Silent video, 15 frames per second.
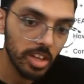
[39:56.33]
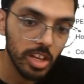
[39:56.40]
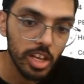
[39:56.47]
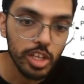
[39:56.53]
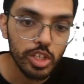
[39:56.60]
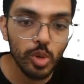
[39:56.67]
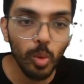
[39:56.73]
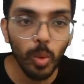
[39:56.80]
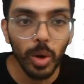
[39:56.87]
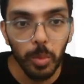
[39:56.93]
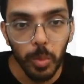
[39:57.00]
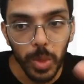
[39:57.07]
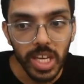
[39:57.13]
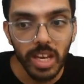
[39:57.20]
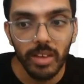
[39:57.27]
So what
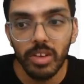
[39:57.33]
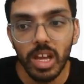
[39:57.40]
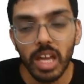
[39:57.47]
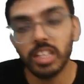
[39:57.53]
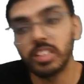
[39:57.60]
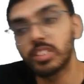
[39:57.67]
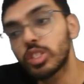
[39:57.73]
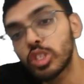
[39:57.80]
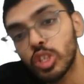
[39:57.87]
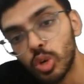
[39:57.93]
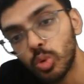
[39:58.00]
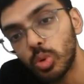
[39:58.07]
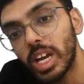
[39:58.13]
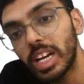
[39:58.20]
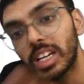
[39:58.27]
we have done is, through
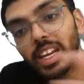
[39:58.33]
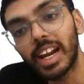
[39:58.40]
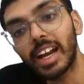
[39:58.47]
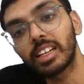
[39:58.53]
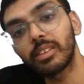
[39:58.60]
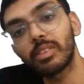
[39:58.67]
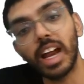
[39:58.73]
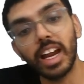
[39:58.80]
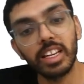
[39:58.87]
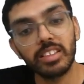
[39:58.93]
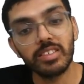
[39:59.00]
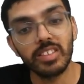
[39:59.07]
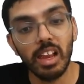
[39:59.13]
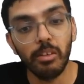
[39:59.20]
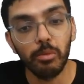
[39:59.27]
the interactive guide
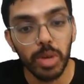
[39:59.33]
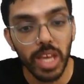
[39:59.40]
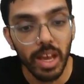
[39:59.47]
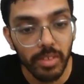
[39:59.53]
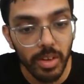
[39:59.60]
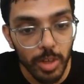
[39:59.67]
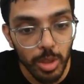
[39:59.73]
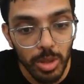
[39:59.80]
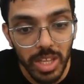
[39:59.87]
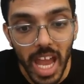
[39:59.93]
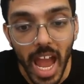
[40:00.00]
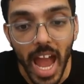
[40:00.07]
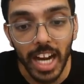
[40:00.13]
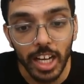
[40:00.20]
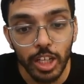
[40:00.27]
itself, we have given you the
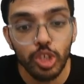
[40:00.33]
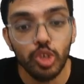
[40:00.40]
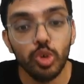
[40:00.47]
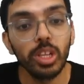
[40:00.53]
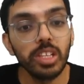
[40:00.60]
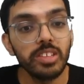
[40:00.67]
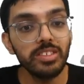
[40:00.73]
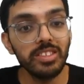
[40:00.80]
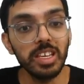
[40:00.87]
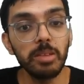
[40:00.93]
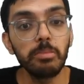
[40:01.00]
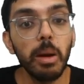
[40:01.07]
actual CIMA